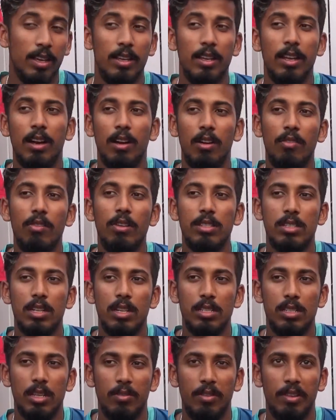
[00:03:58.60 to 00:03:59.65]
Yeah, obviously
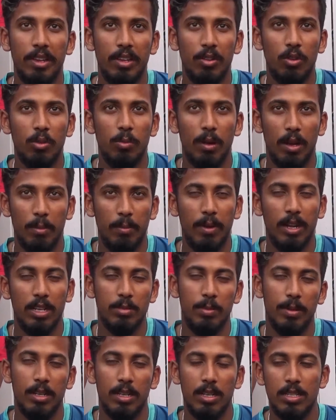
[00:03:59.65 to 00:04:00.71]
he's a very good
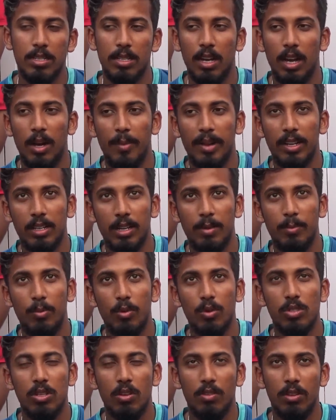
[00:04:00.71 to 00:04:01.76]
batsman, he's calm and
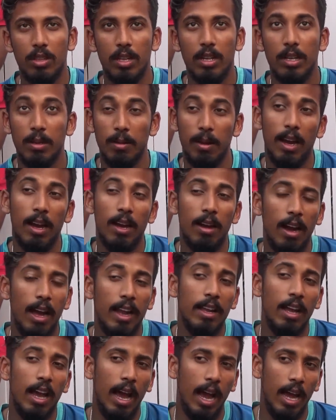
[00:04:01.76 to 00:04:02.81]
composed over there.
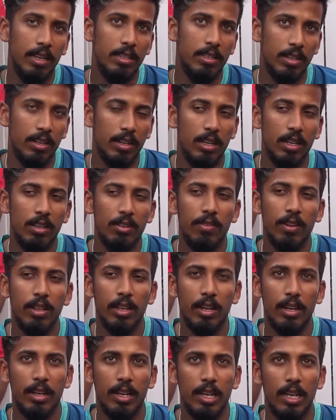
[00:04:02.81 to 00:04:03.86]
I generally feel
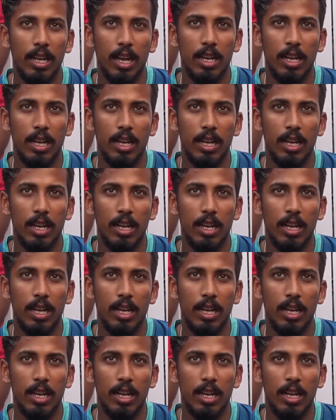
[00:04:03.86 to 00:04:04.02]
that he